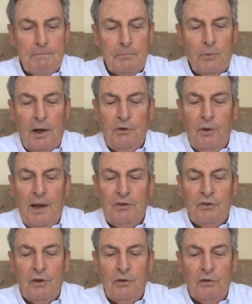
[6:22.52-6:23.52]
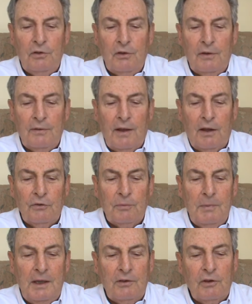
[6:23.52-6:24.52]
Graduation,
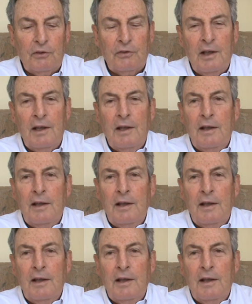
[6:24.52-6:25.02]
1,000 meters.